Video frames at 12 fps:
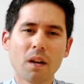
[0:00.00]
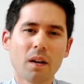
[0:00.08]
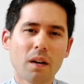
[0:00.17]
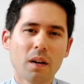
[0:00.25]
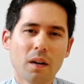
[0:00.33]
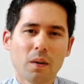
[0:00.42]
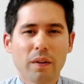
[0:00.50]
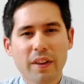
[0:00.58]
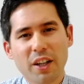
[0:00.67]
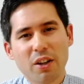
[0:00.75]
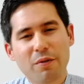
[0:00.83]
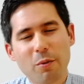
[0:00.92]
Well,
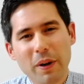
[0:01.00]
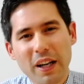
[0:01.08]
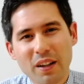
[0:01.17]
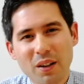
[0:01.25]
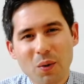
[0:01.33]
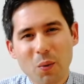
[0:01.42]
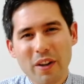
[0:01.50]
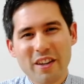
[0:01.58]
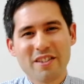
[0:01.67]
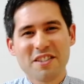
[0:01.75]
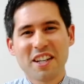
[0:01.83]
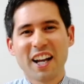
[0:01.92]
thank you for being with
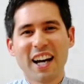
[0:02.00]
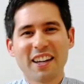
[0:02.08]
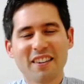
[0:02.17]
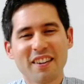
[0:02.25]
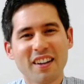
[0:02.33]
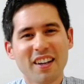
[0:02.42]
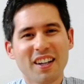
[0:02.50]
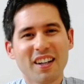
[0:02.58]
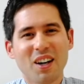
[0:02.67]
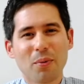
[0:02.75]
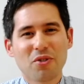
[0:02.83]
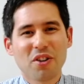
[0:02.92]
us tonight.
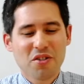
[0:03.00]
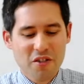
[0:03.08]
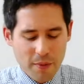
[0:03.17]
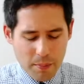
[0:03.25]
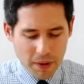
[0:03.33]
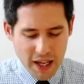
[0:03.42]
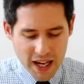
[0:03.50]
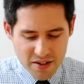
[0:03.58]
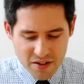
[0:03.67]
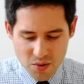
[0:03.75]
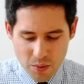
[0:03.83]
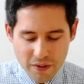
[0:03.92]
And we trust you've been
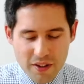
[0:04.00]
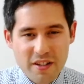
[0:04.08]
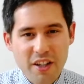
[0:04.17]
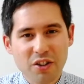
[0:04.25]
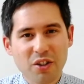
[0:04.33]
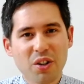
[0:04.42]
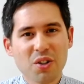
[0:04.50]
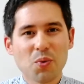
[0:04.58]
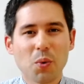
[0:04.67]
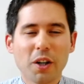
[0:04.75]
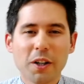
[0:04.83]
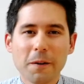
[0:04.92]
blessed as we've considered God's
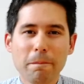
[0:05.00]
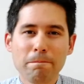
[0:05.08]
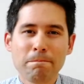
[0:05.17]
word.